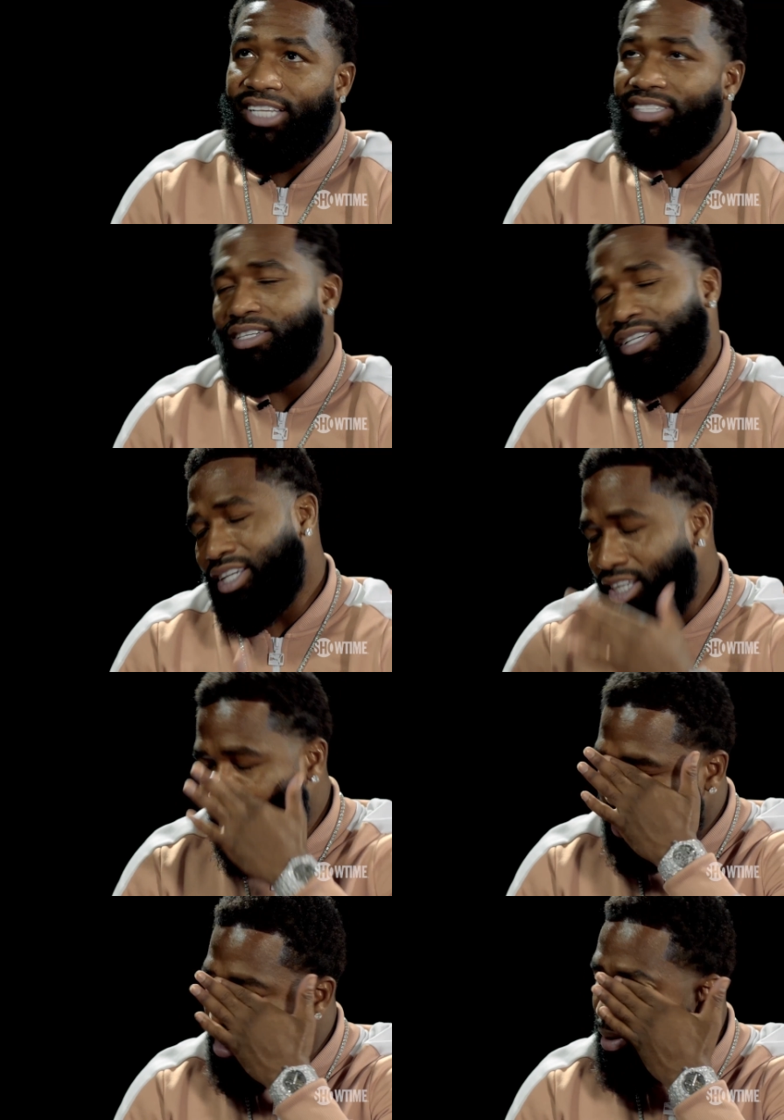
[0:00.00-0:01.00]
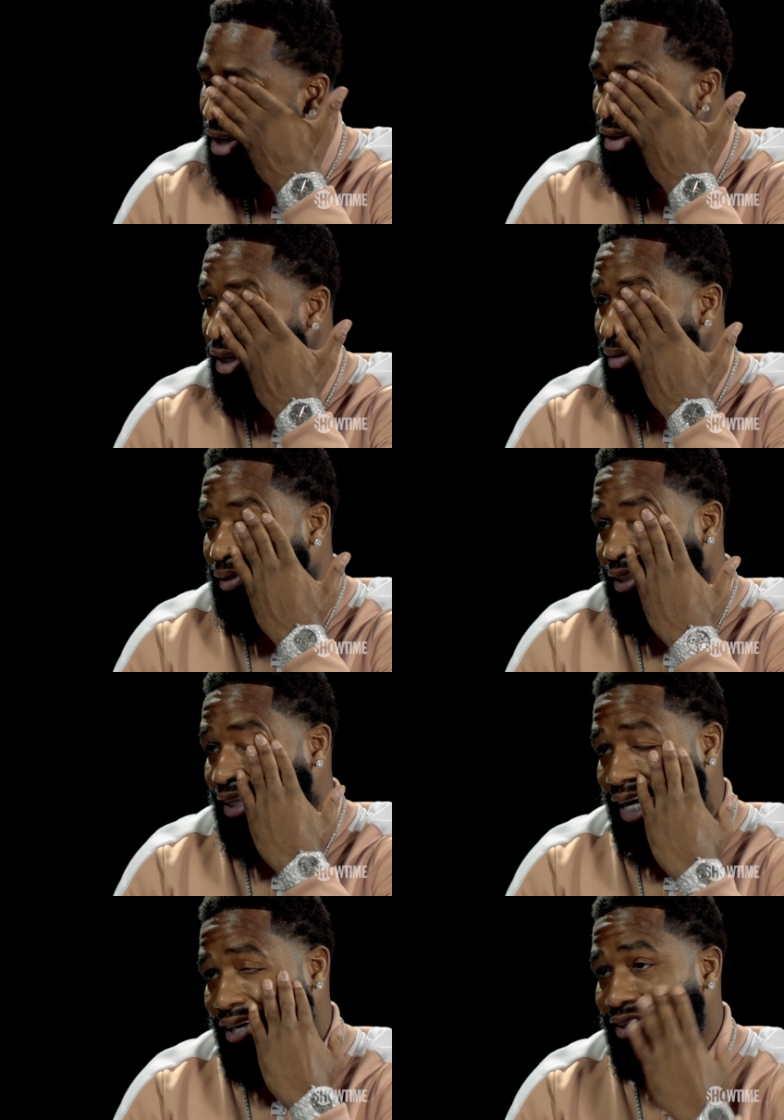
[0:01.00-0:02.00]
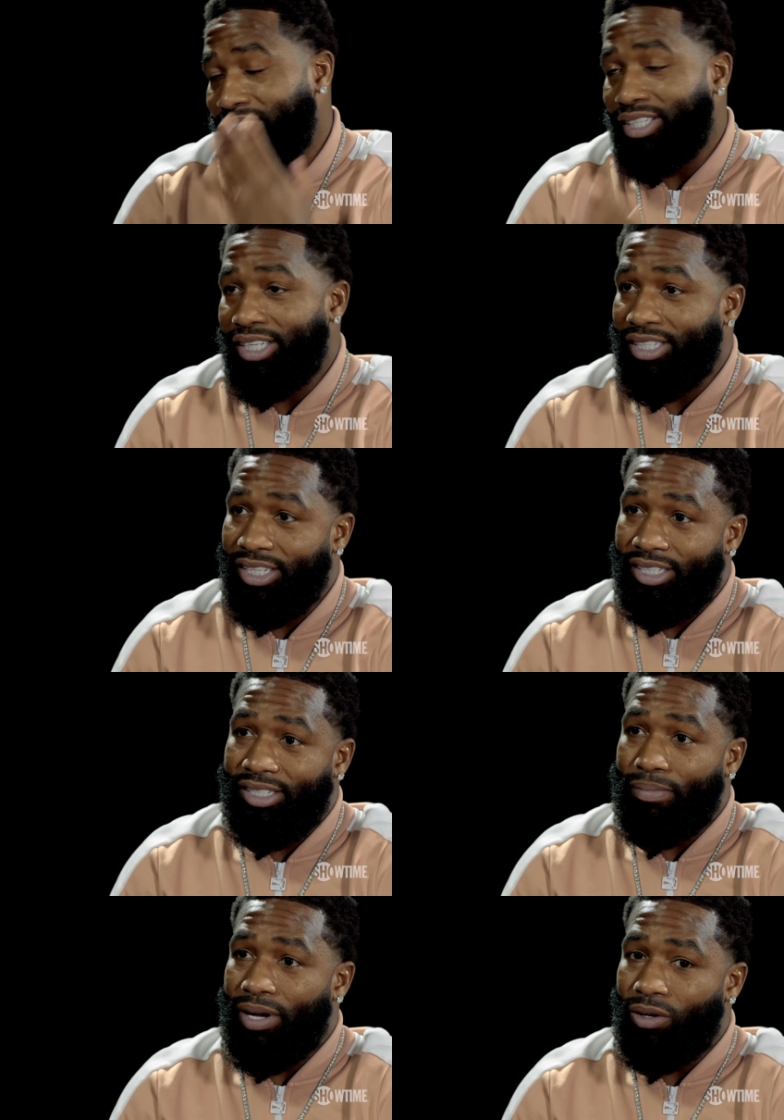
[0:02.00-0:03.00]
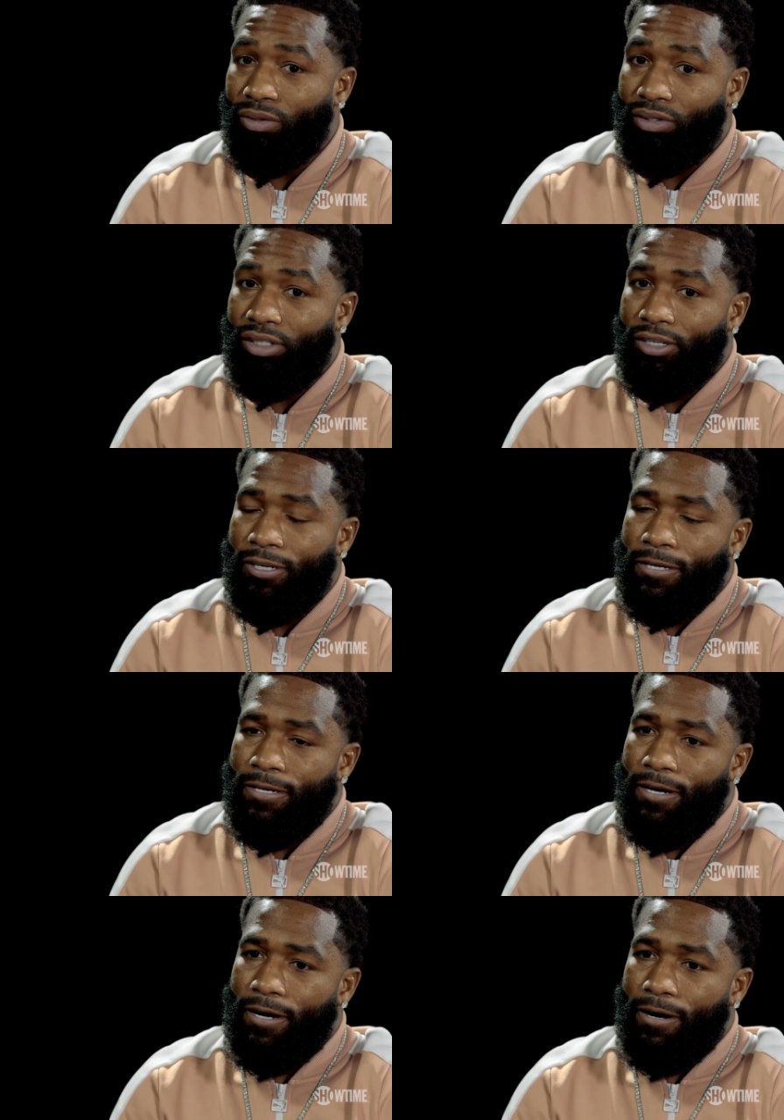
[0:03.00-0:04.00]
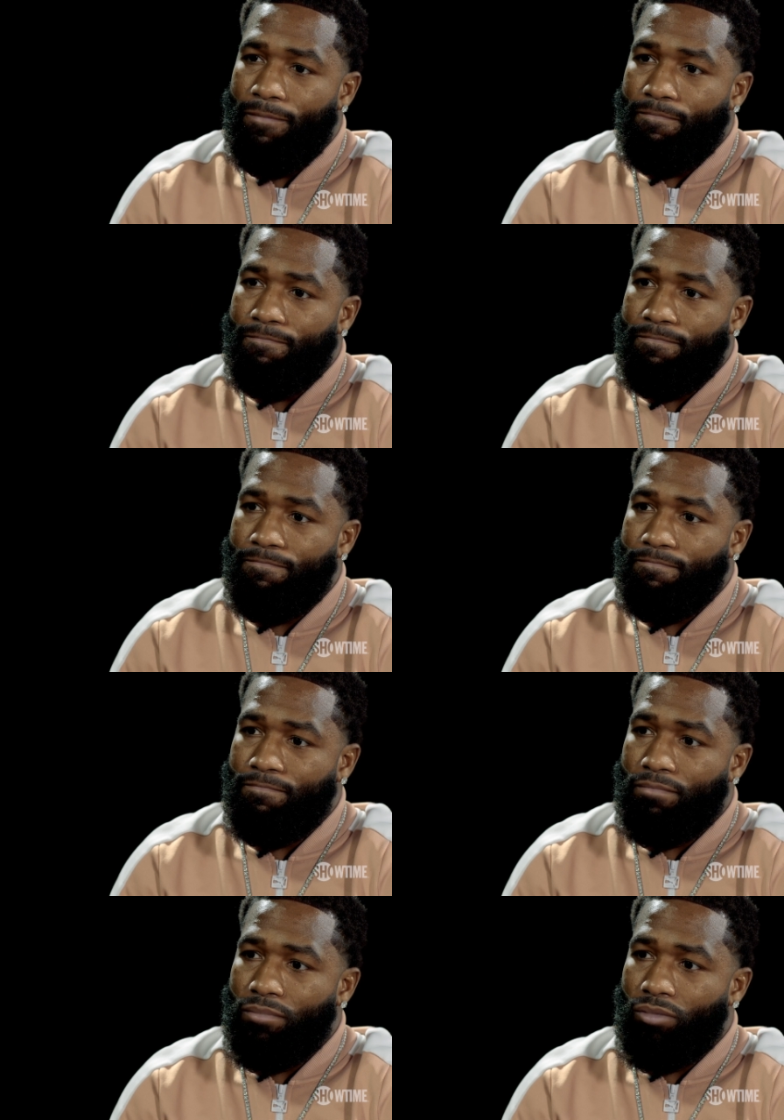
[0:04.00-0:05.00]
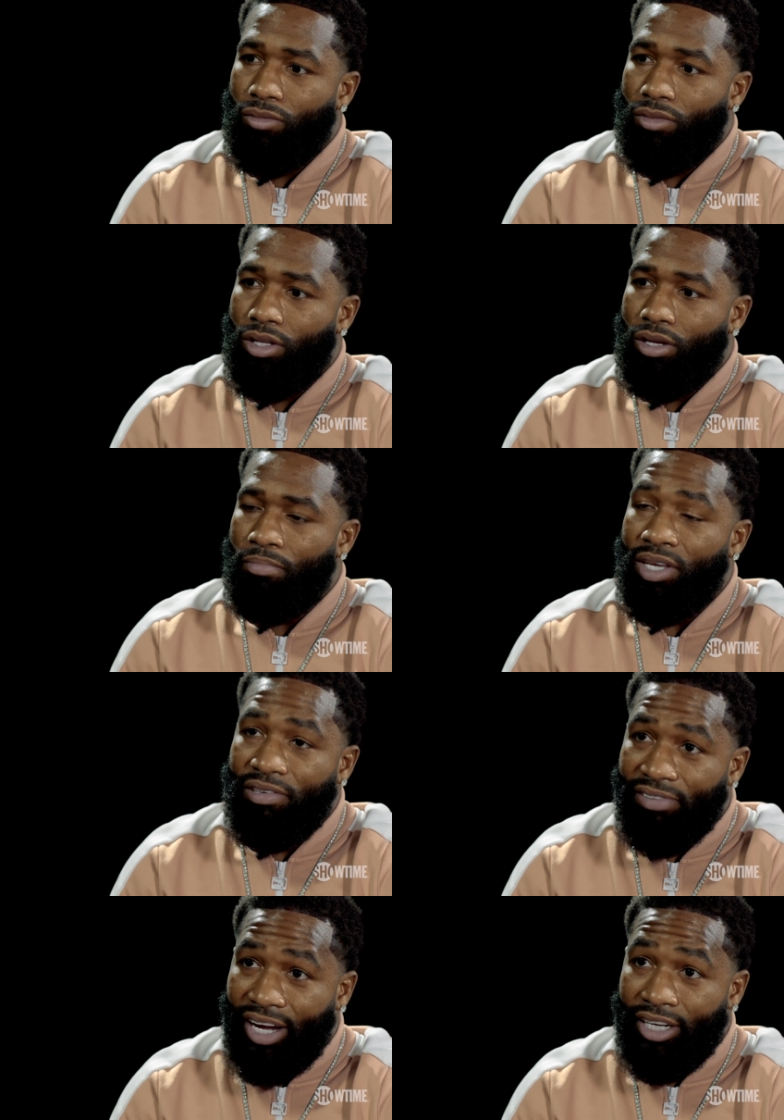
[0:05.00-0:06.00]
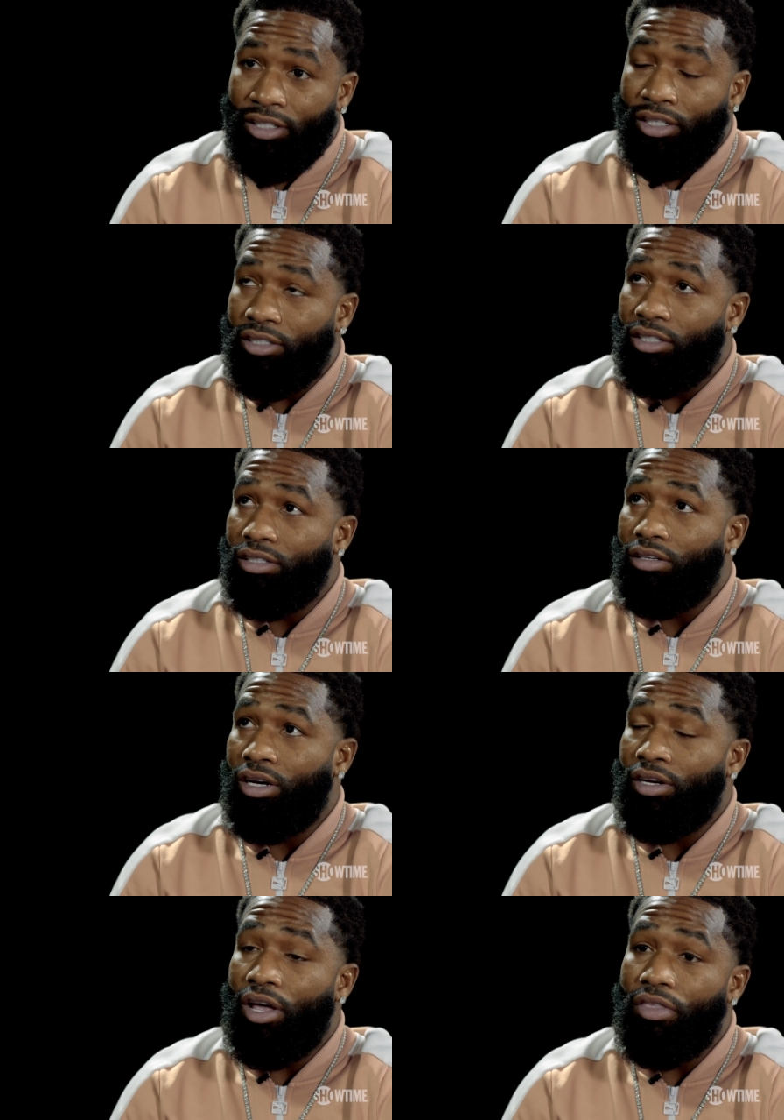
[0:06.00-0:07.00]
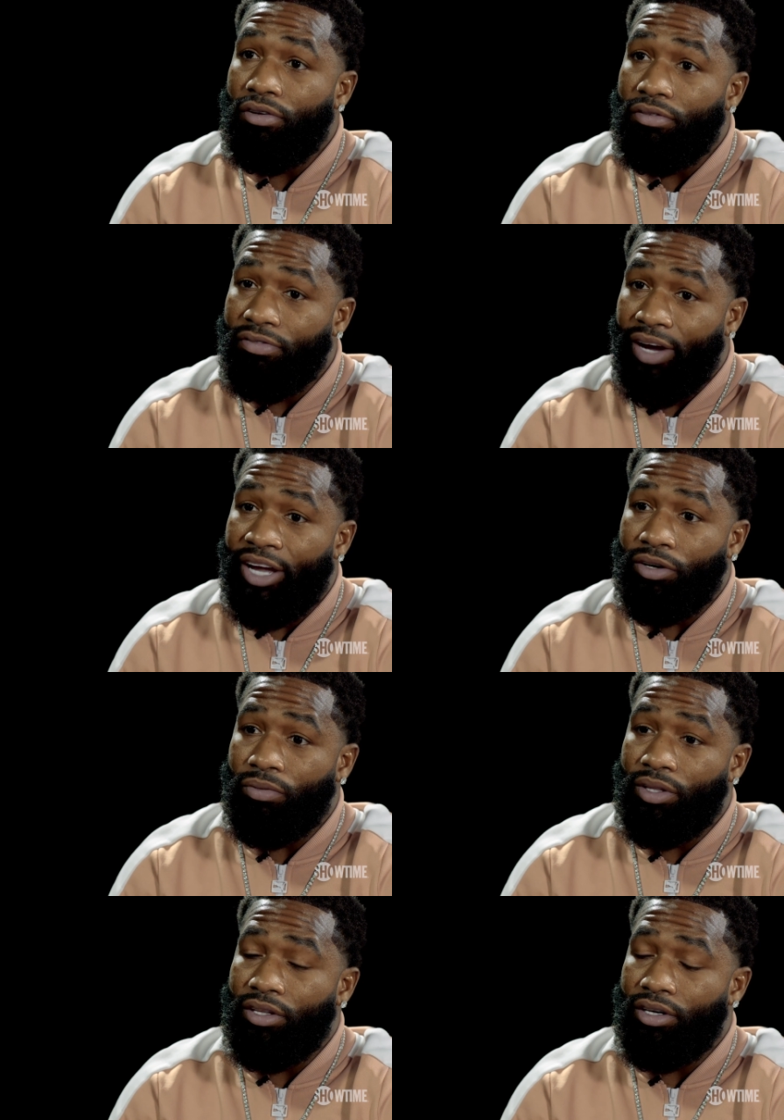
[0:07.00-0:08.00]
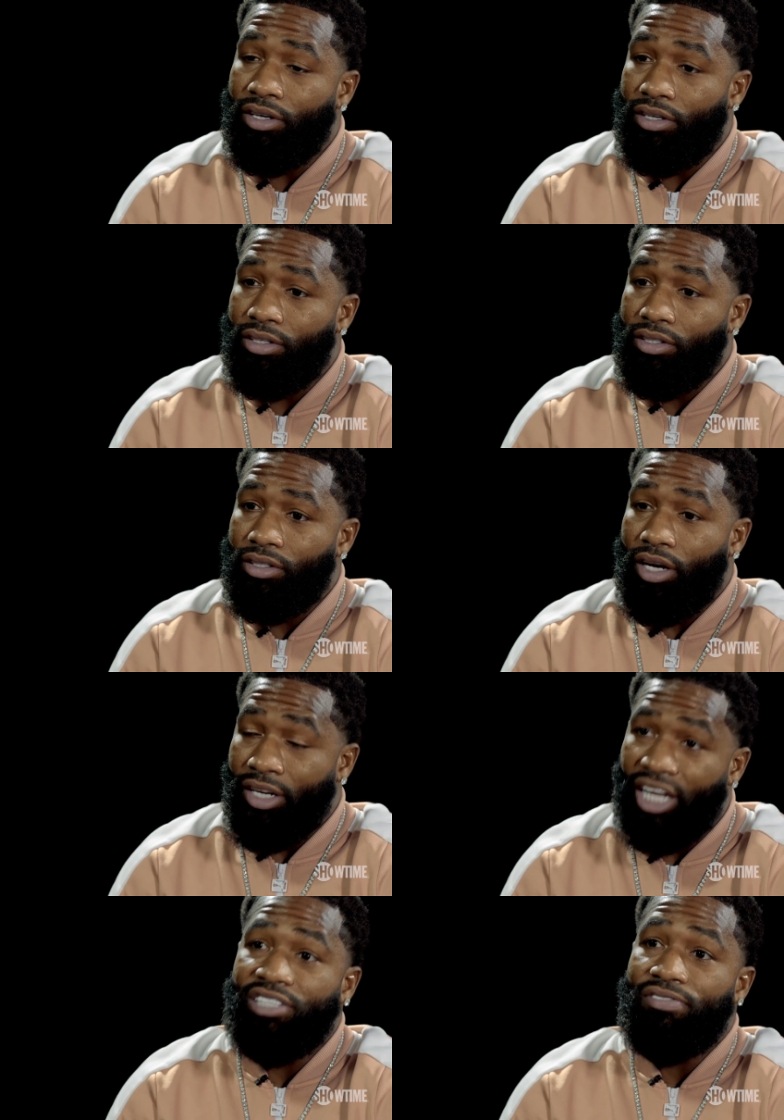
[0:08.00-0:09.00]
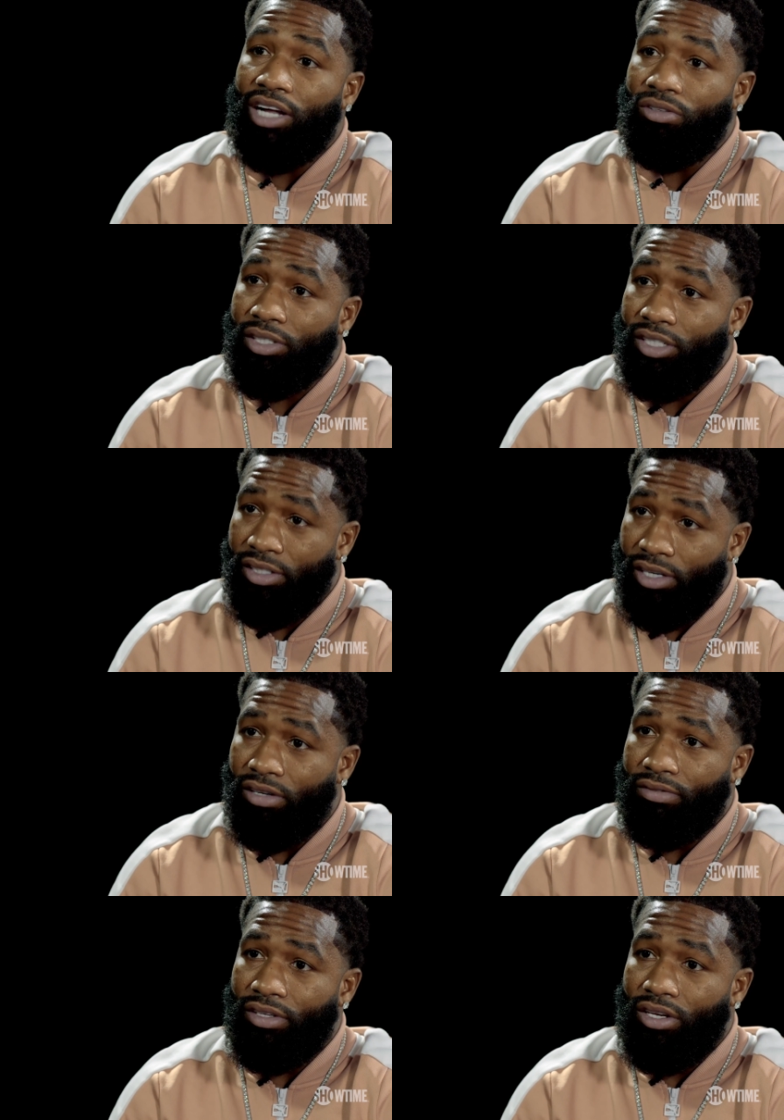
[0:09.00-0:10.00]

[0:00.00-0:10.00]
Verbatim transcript: It's, it isn't about the ups and downs. It, it, it's about um, me fighting a, another fighter with a, a nice following himself.